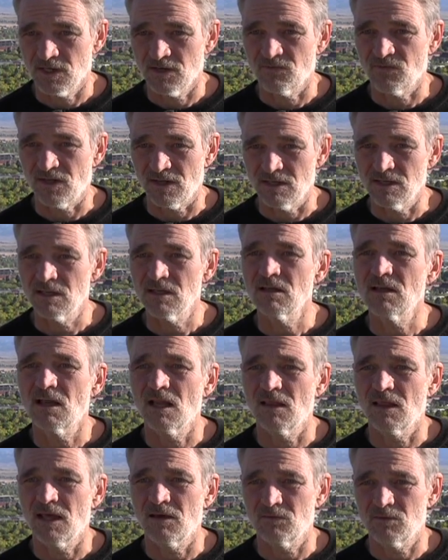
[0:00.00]
If they
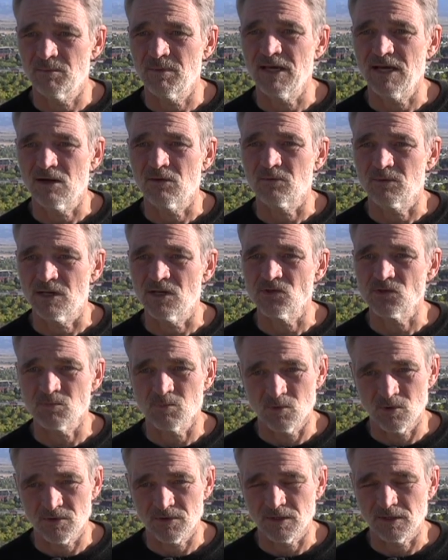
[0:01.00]
did, they would be outraged
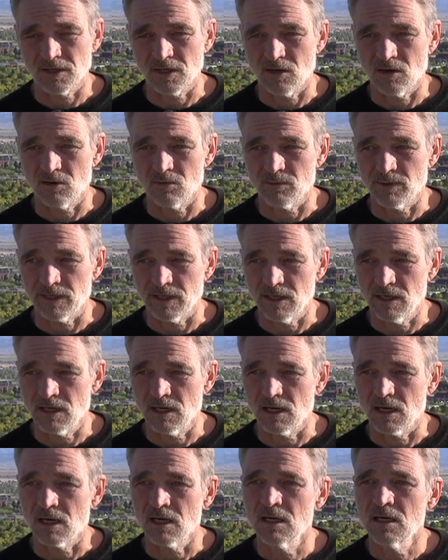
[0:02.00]
more than they already
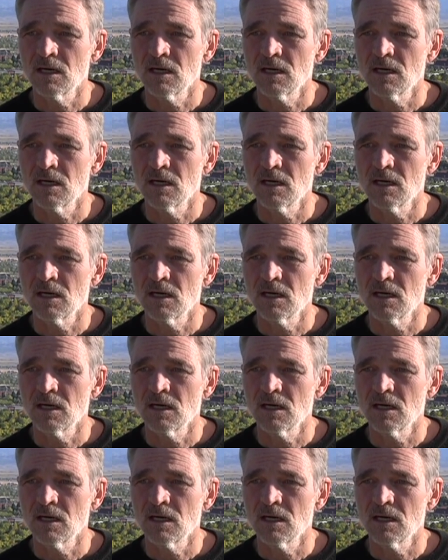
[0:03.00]
are.